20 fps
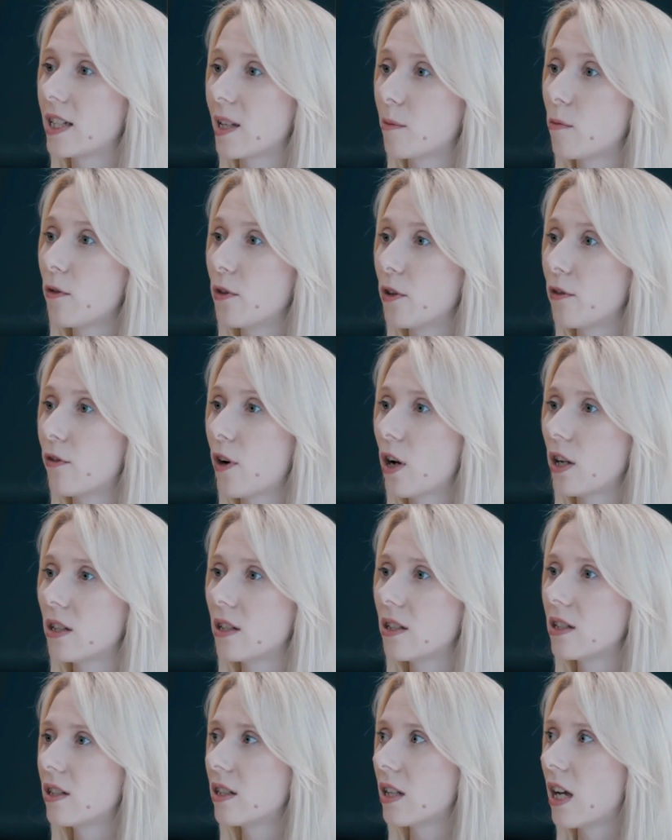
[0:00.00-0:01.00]
some of the
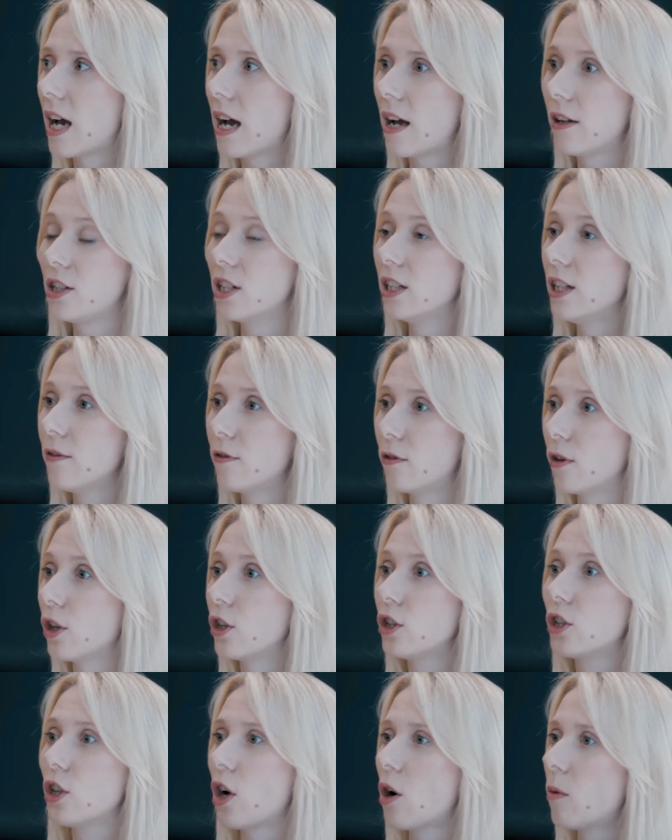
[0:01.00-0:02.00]
funds uh,
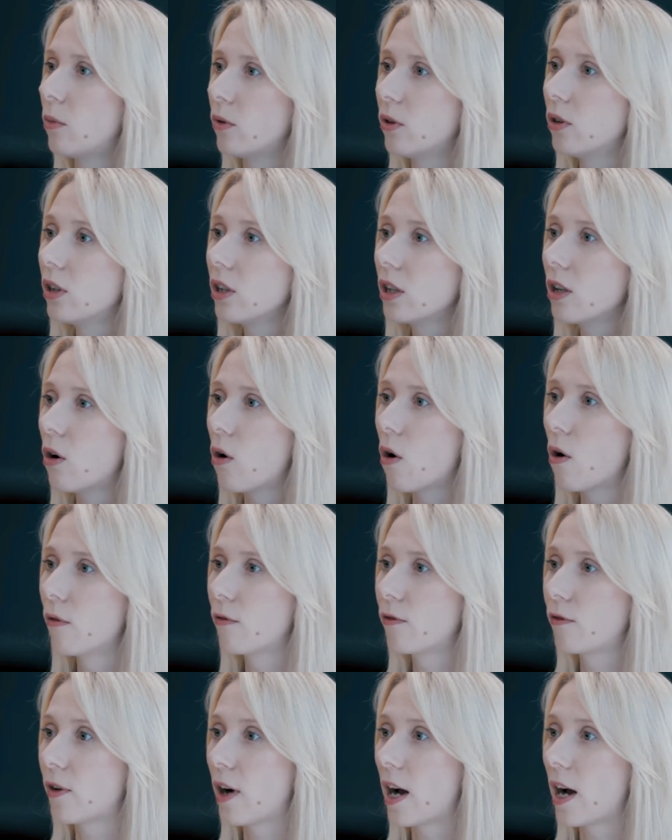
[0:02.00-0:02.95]
delivering double of,